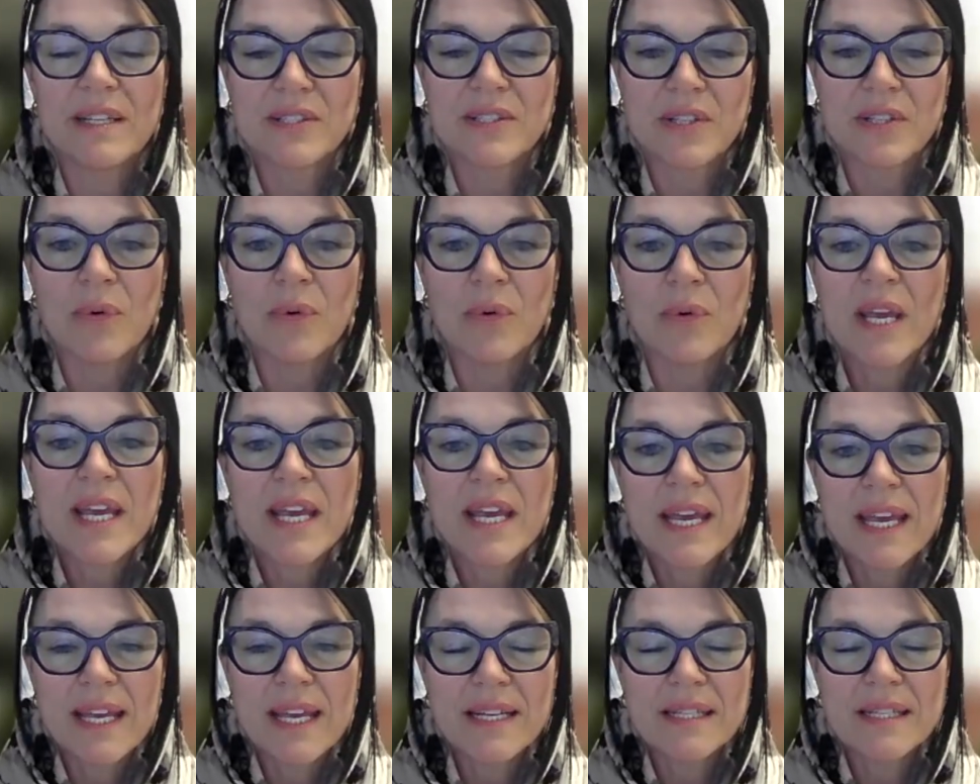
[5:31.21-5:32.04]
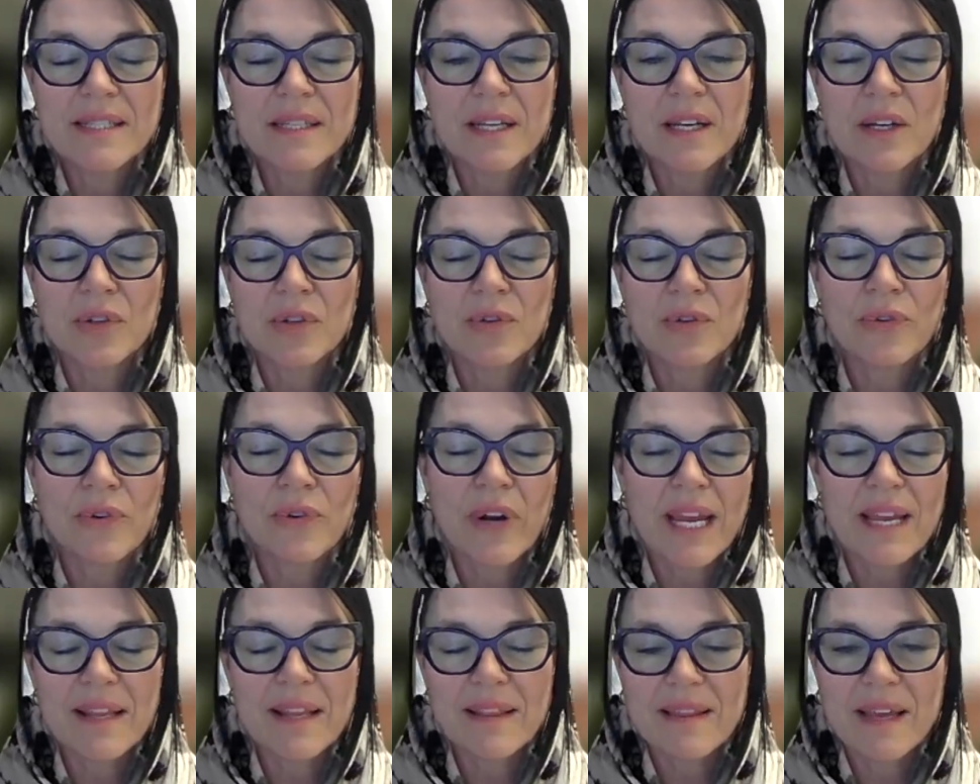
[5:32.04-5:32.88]
So it's
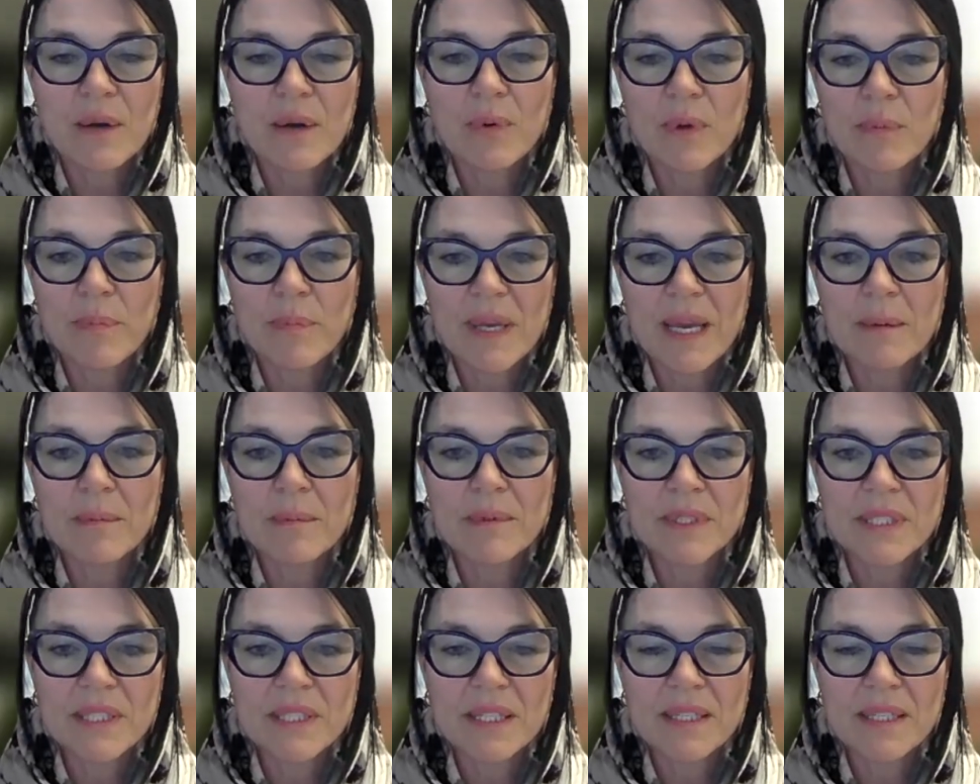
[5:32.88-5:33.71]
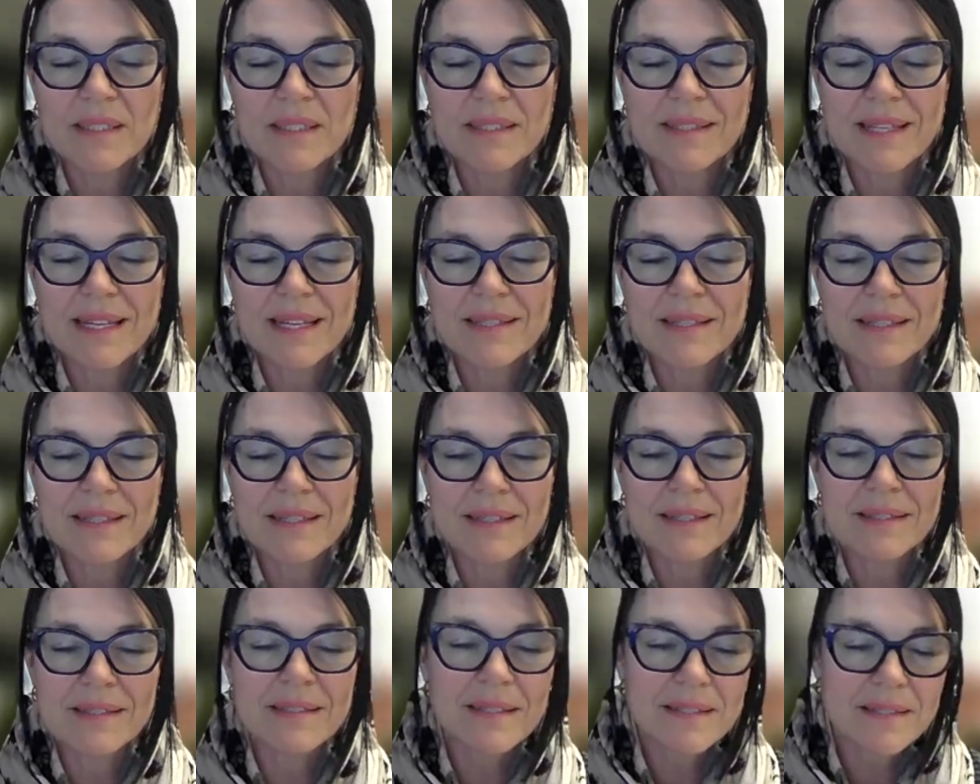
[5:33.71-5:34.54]
great that we'll be able to send a
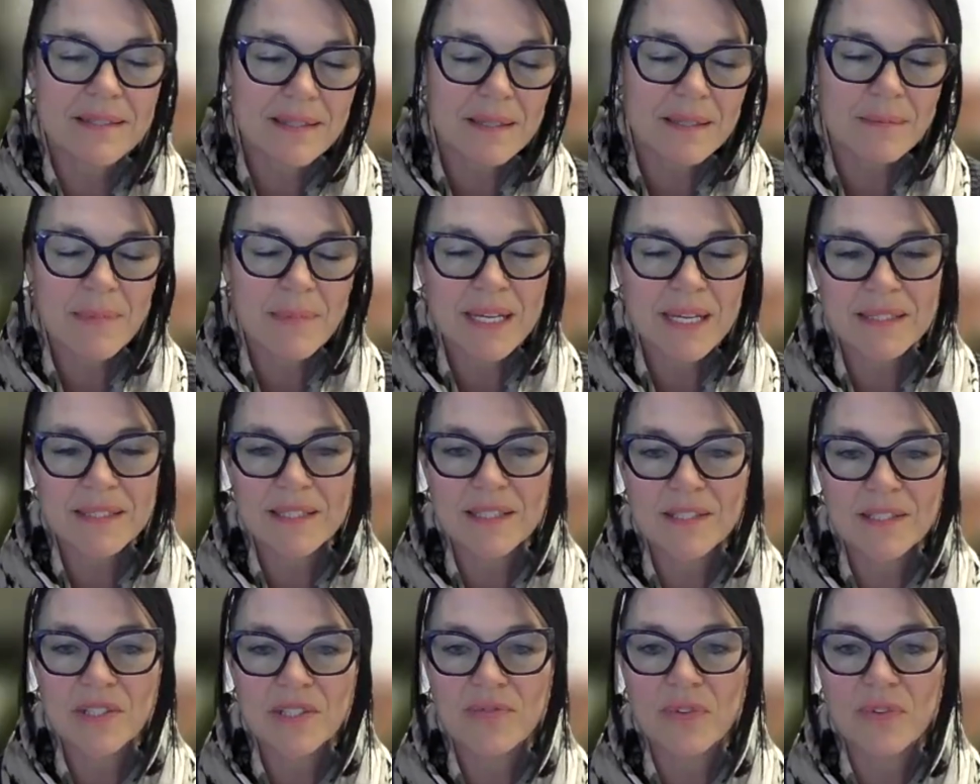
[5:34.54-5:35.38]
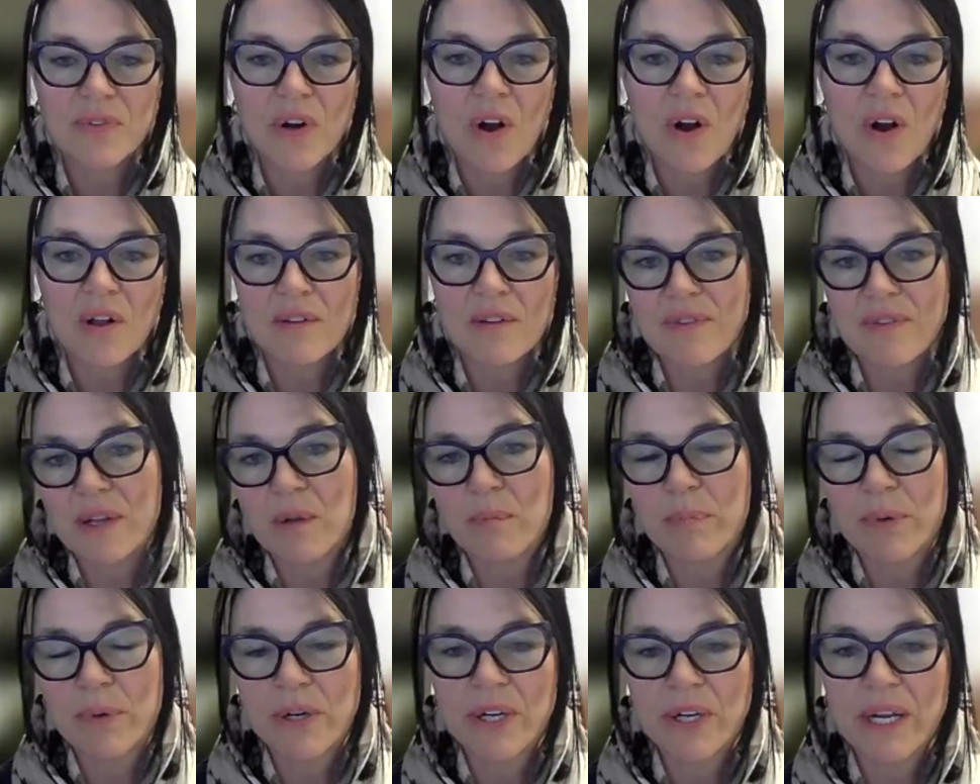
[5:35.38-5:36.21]
consistent message for all of
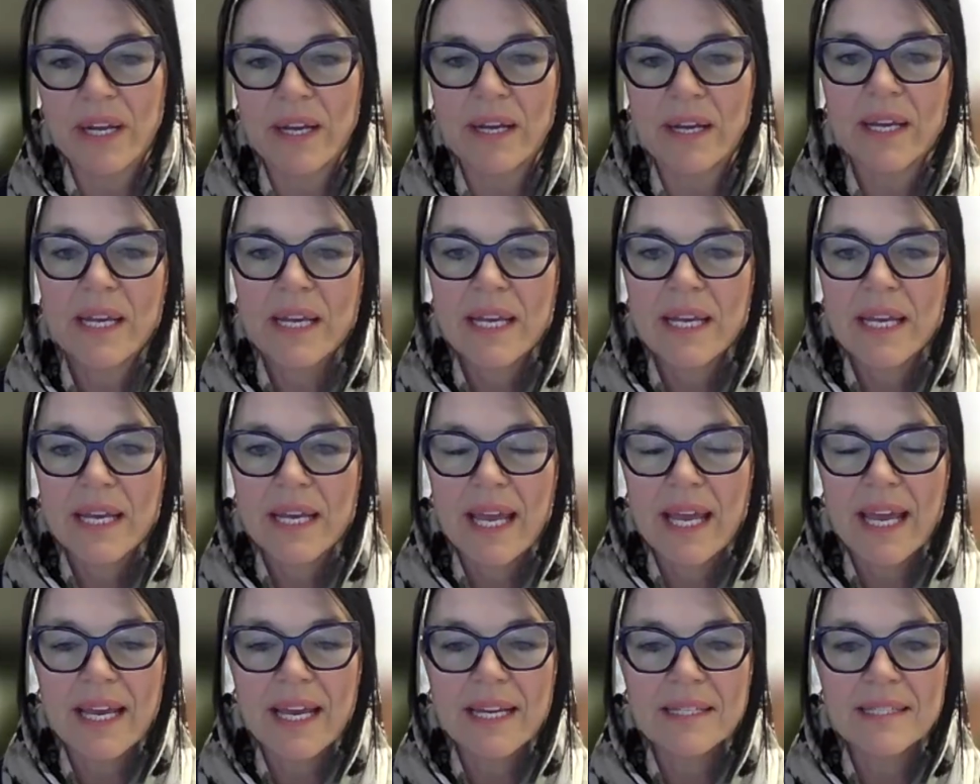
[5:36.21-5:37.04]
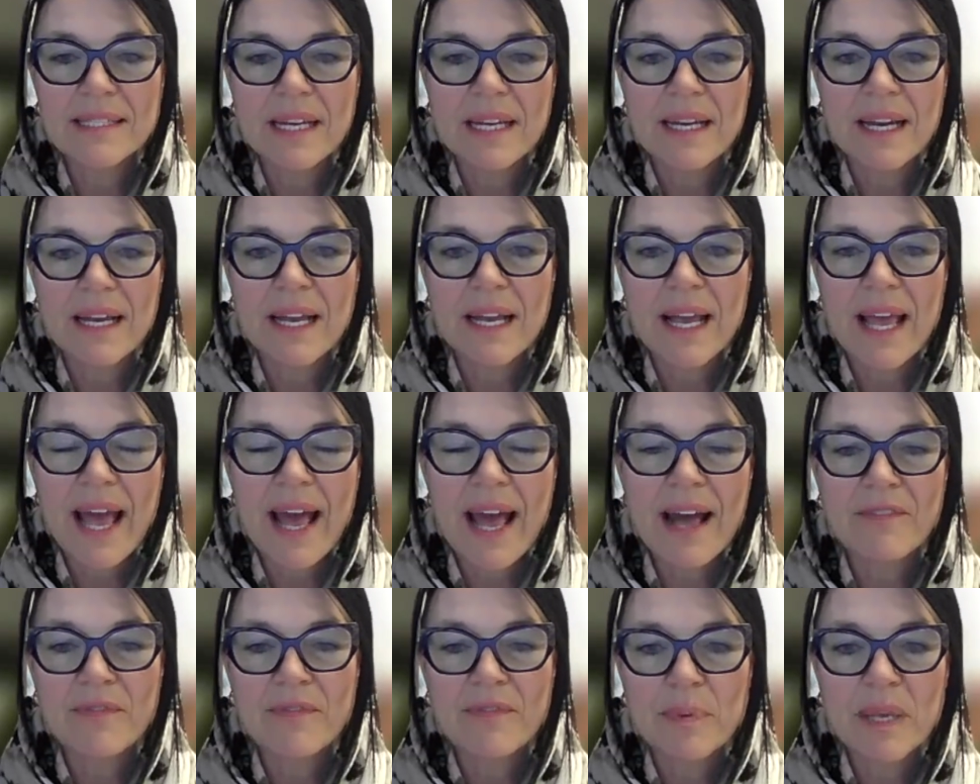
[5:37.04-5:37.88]
Alberta and
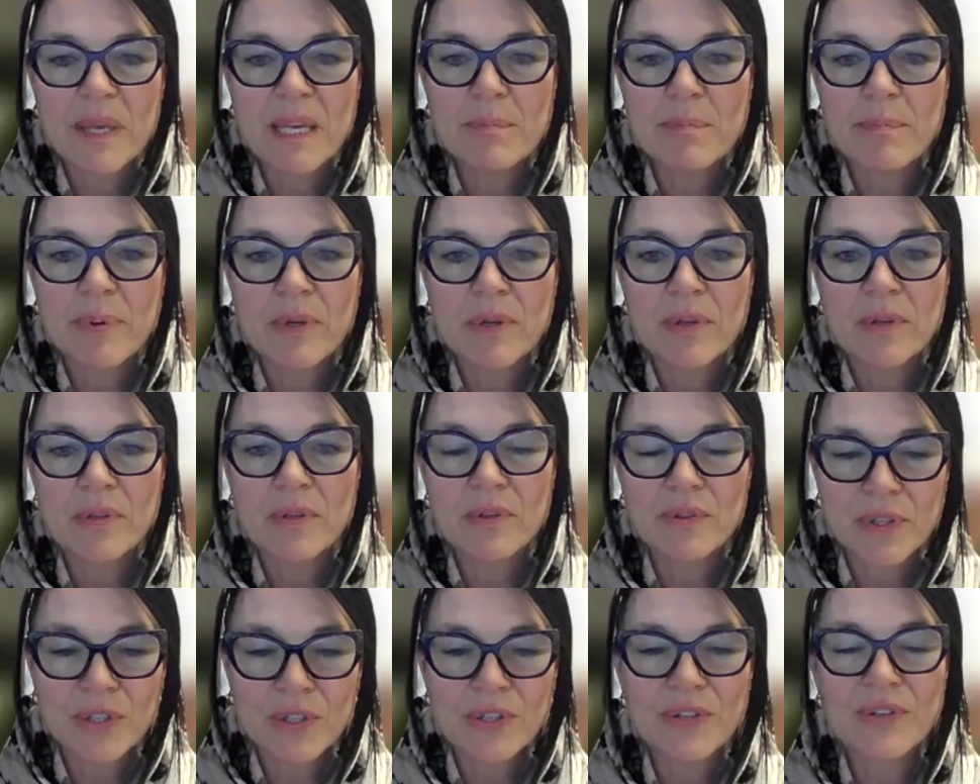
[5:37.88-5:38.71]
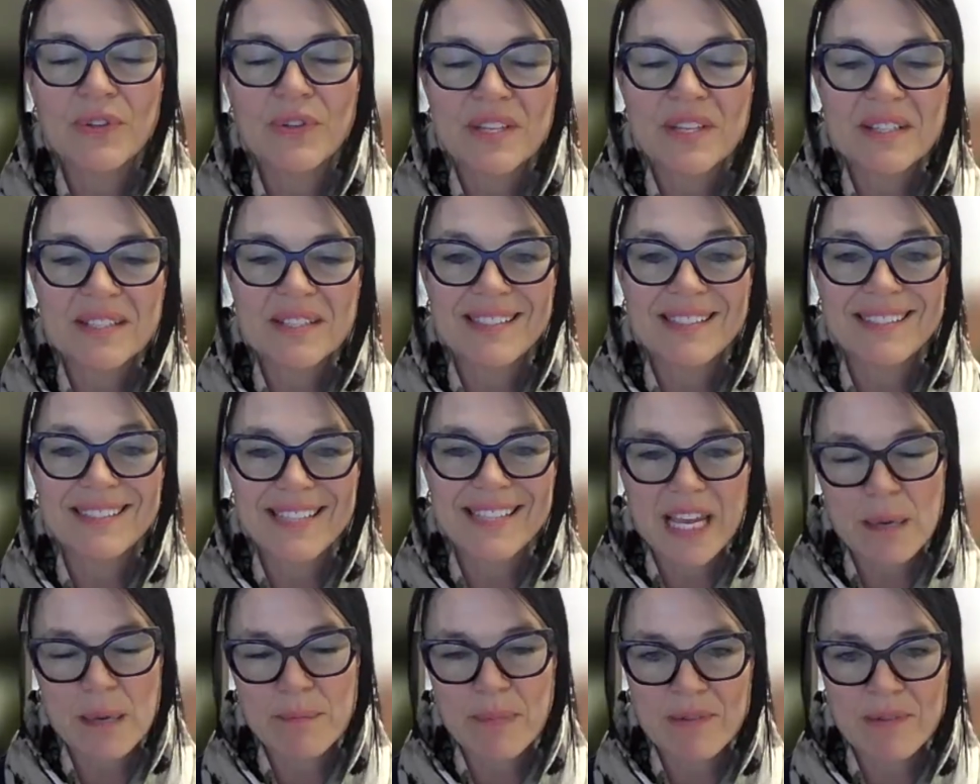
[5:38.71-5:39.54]
have people learn the
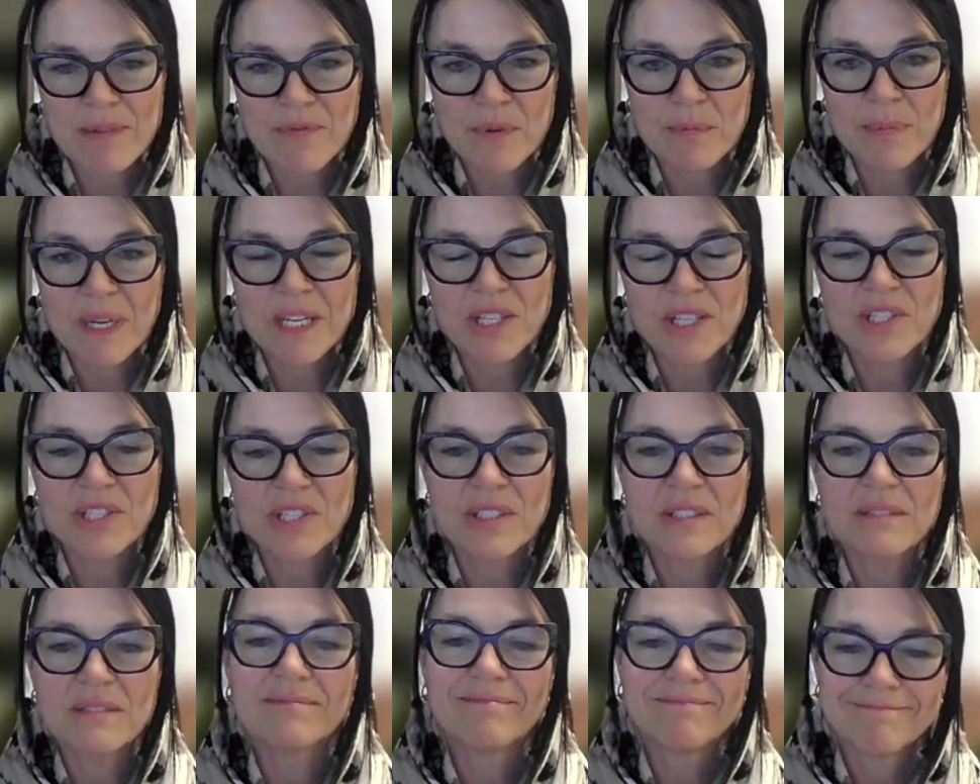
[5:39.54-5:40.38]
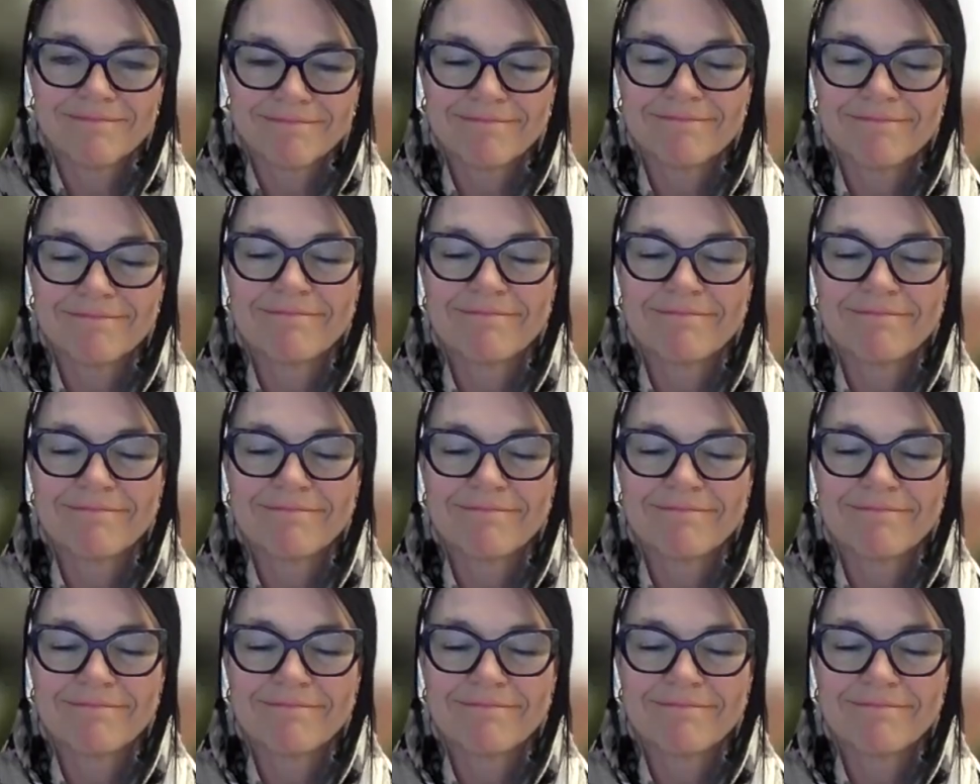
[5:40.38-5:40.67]
same information.